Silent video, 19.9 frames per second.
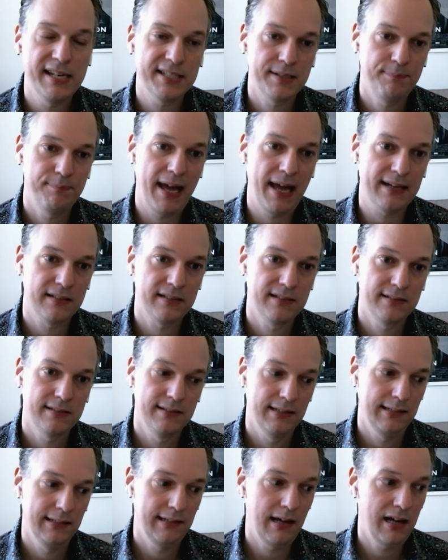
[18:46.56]
do we
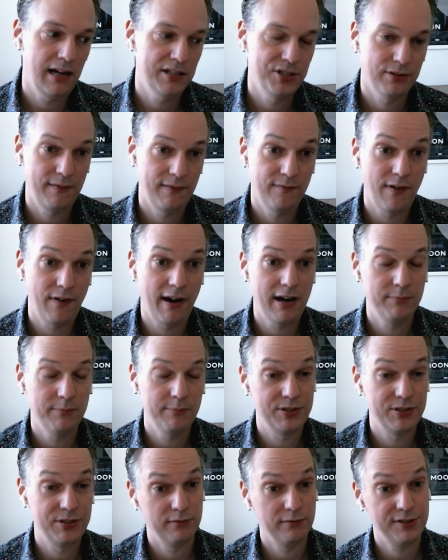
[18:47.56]
expect the larger
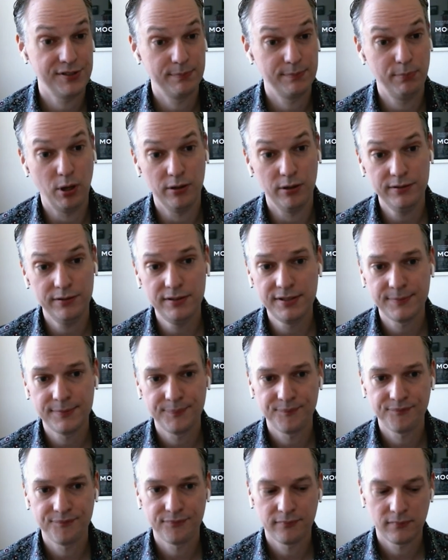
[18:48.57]
environment to
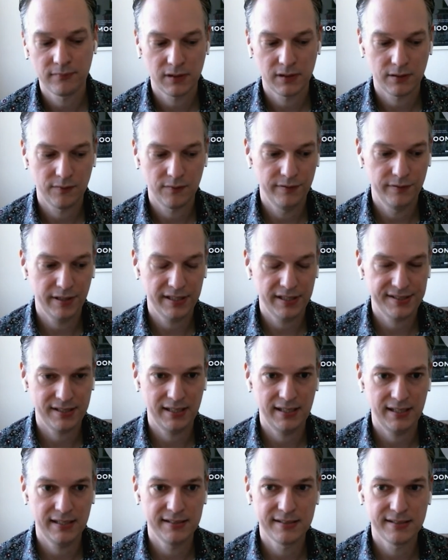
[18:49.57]
respond
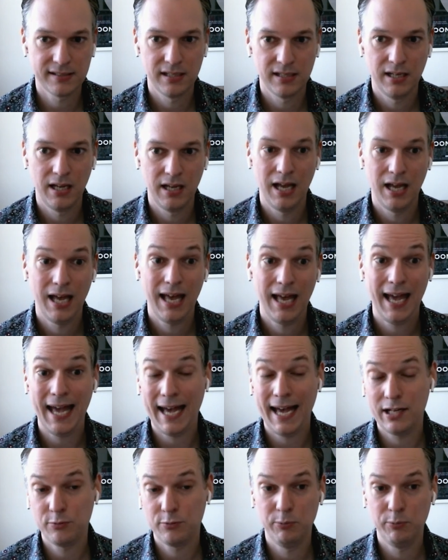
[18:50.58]
versus
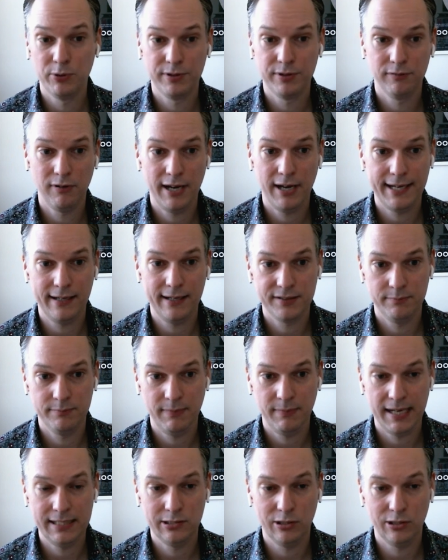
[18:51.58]
how do we want to write
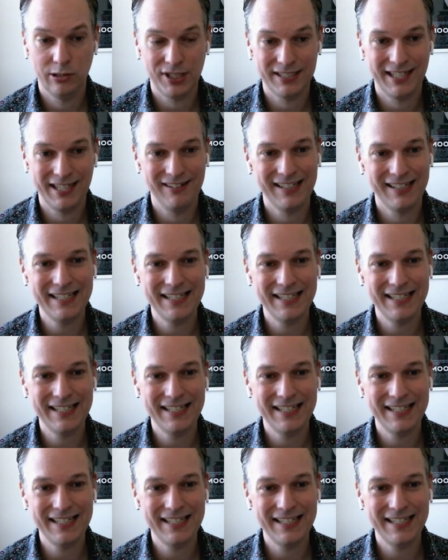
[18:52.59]
our domain logic?